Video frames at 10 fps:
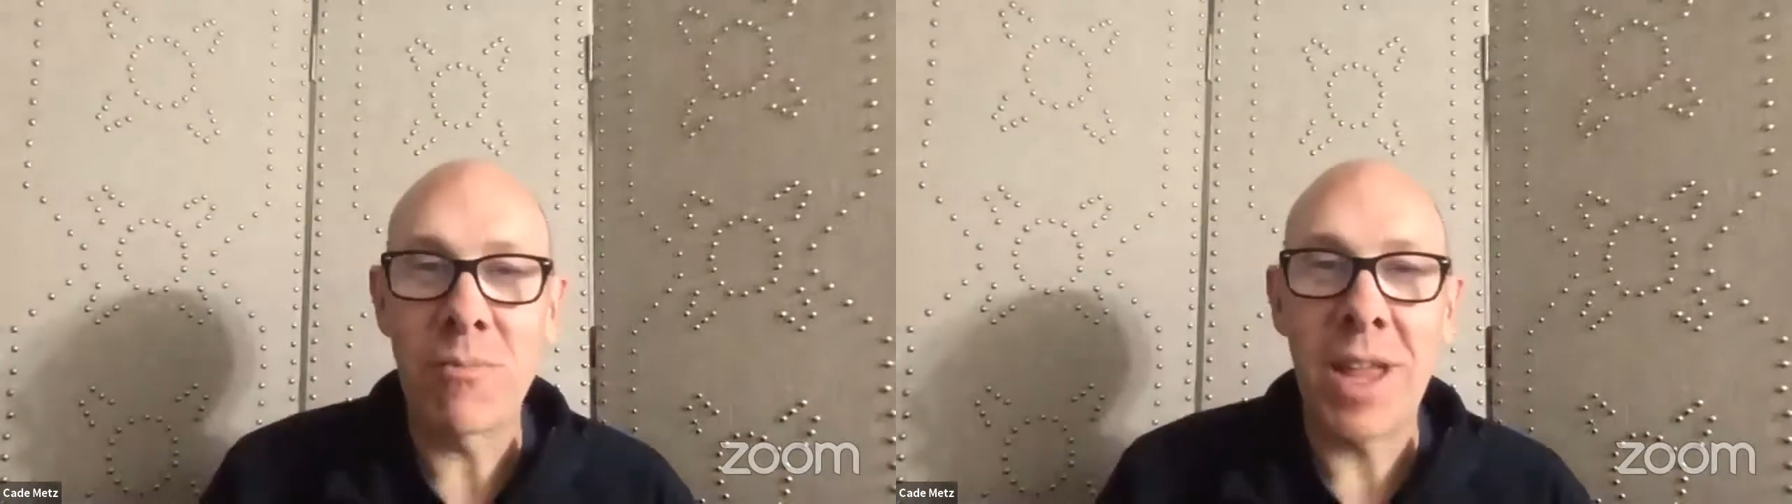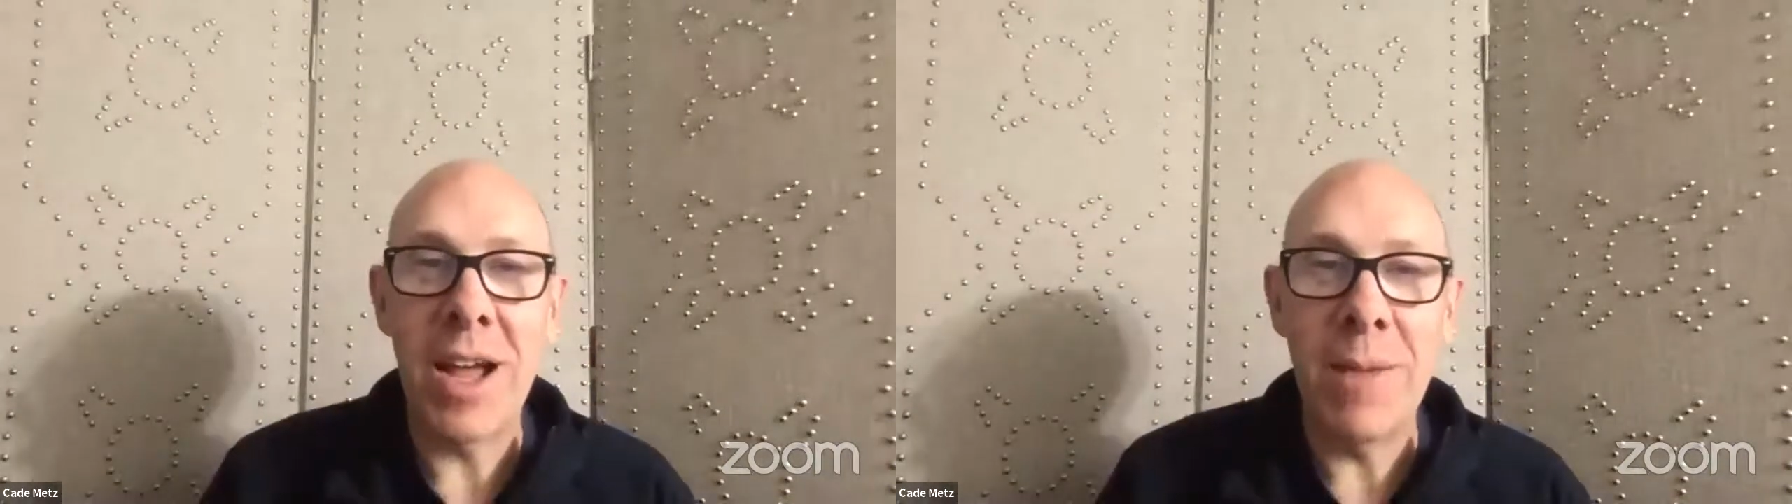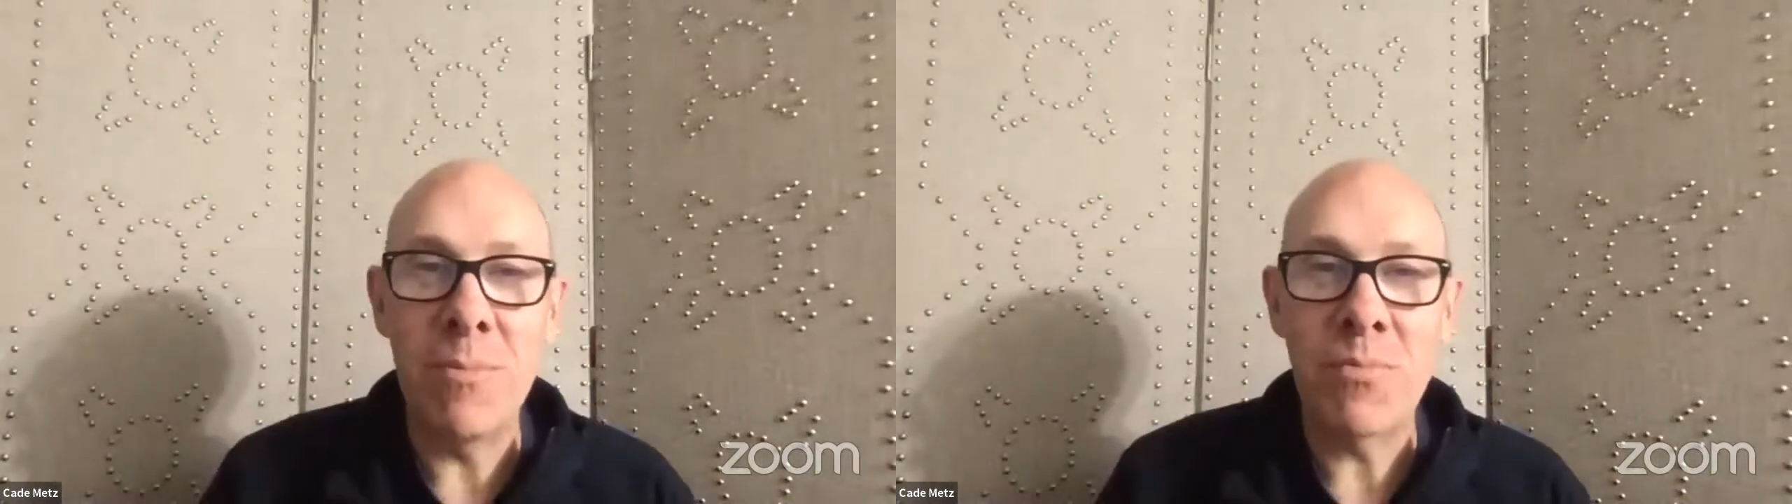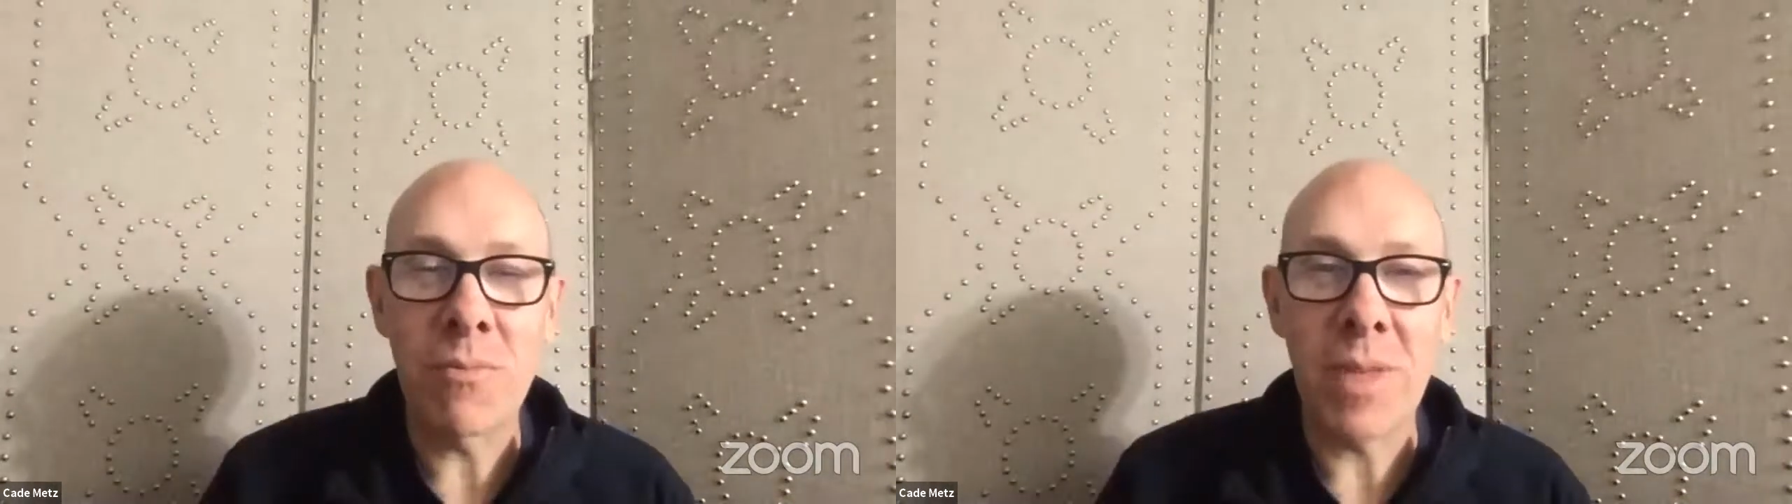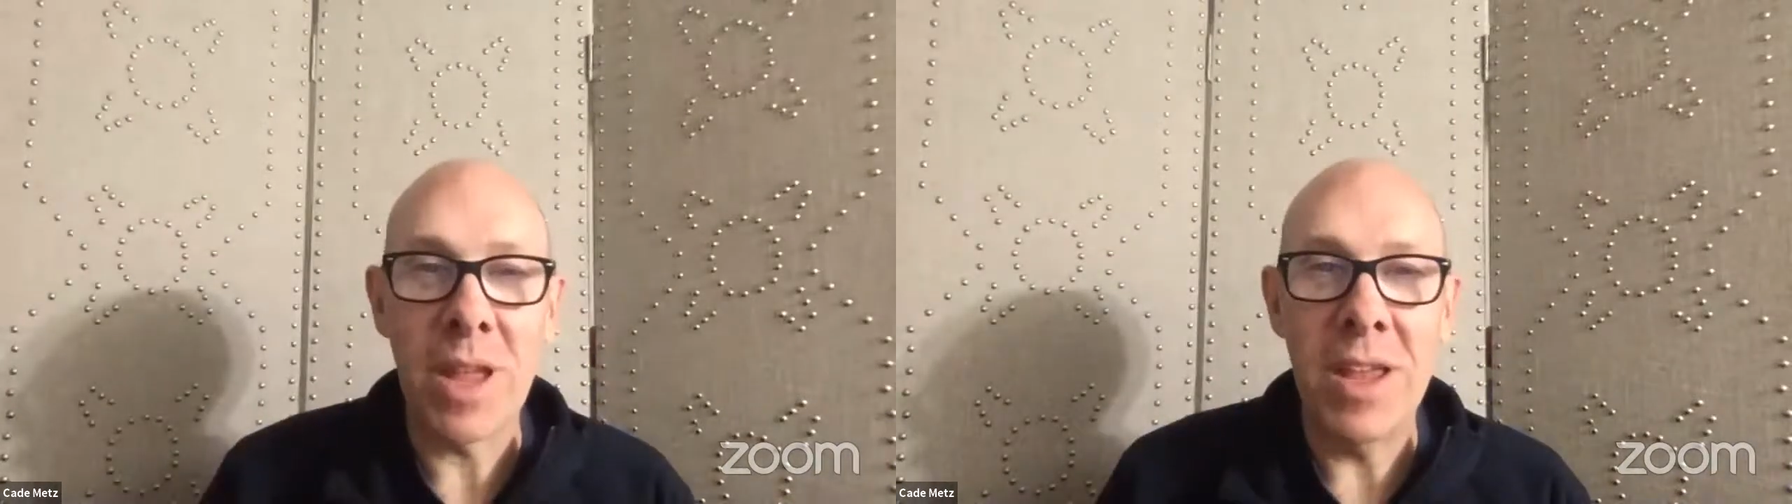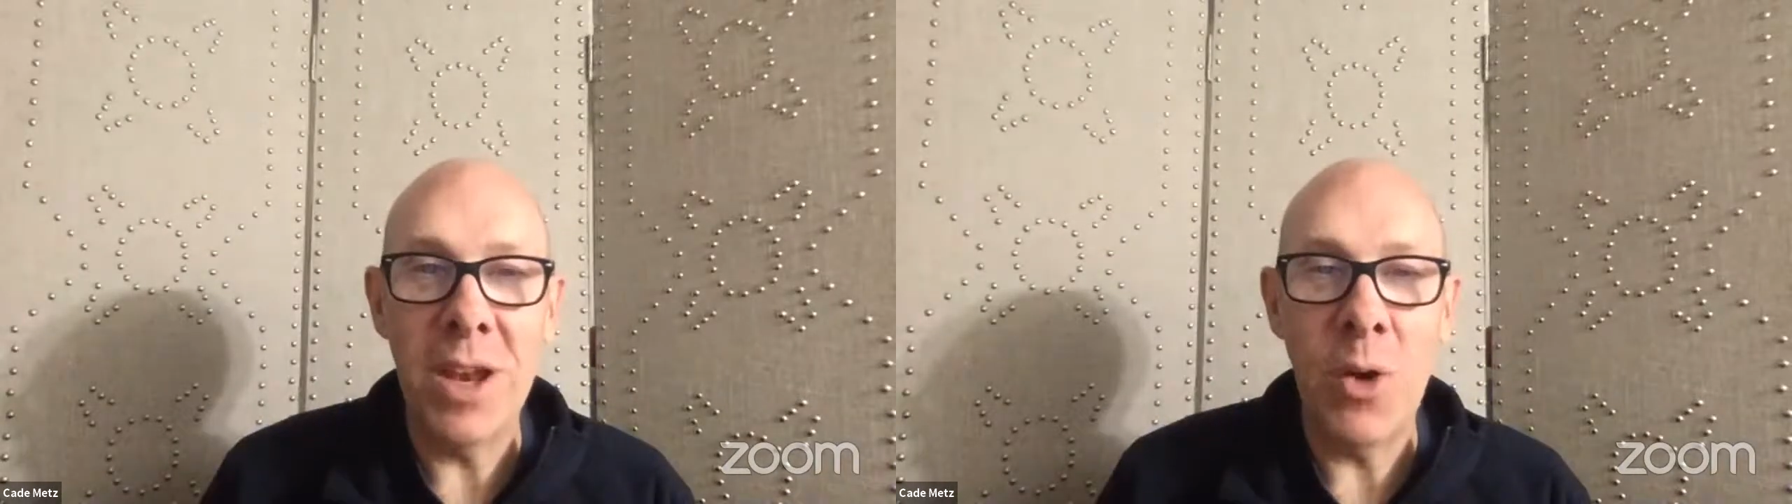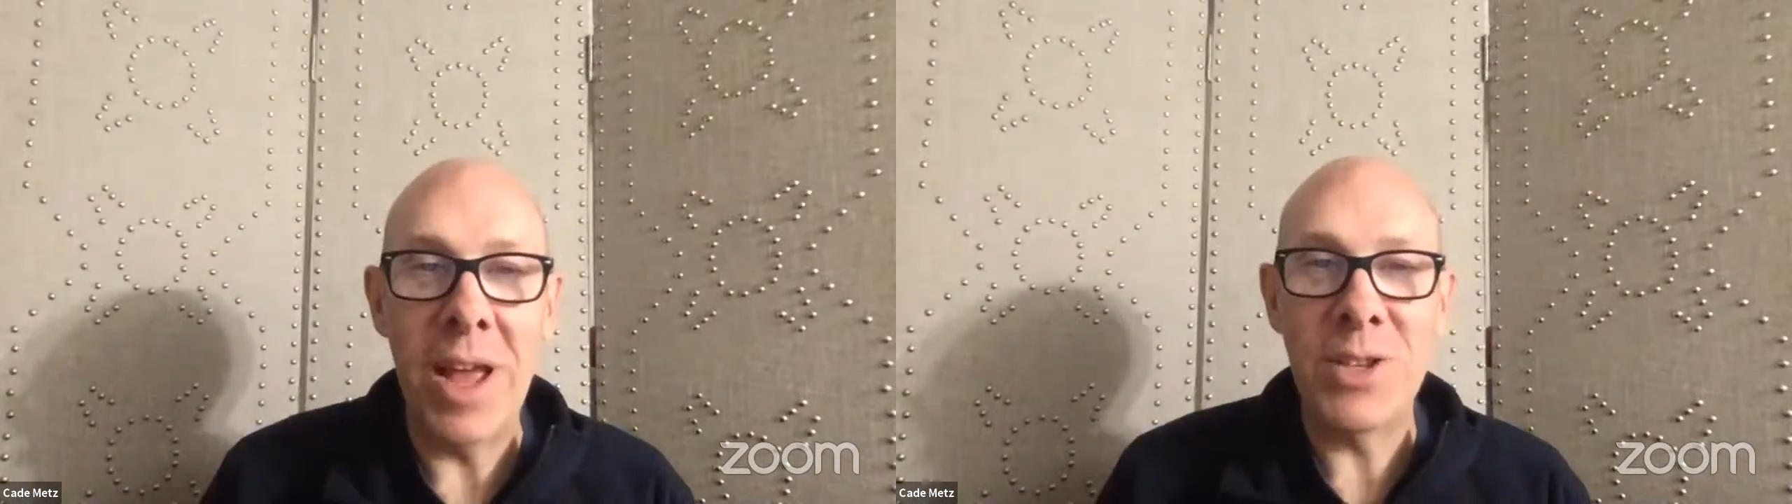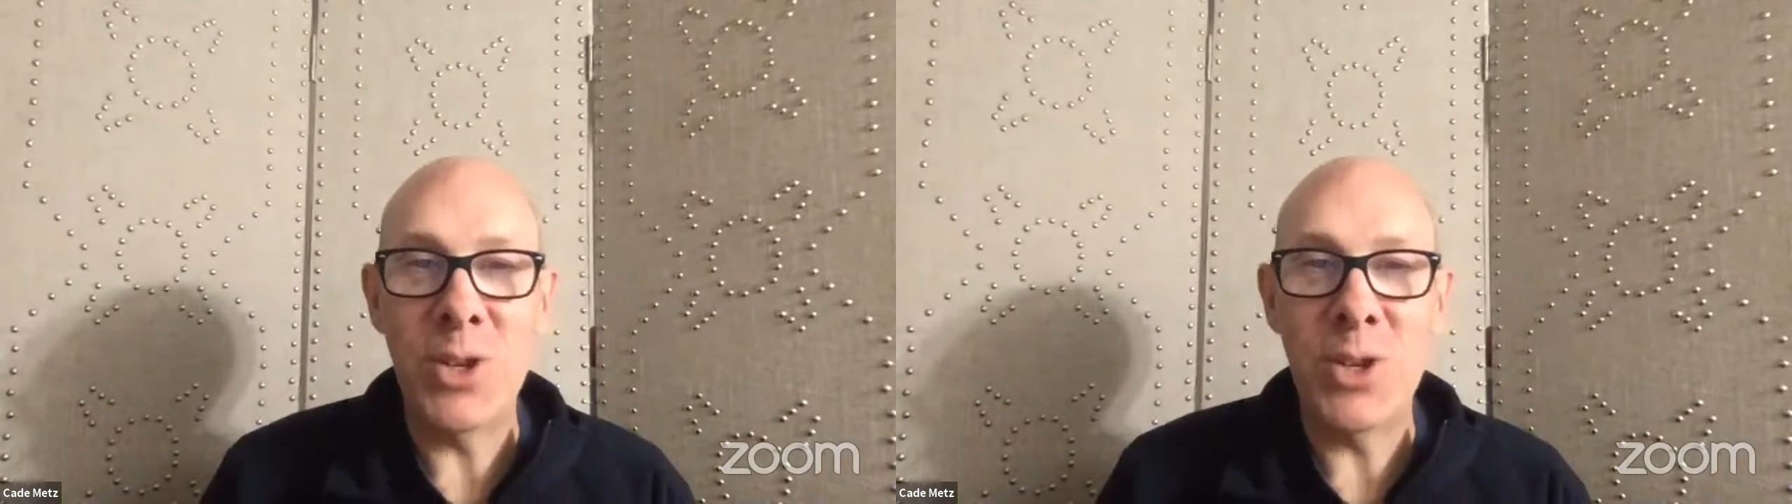as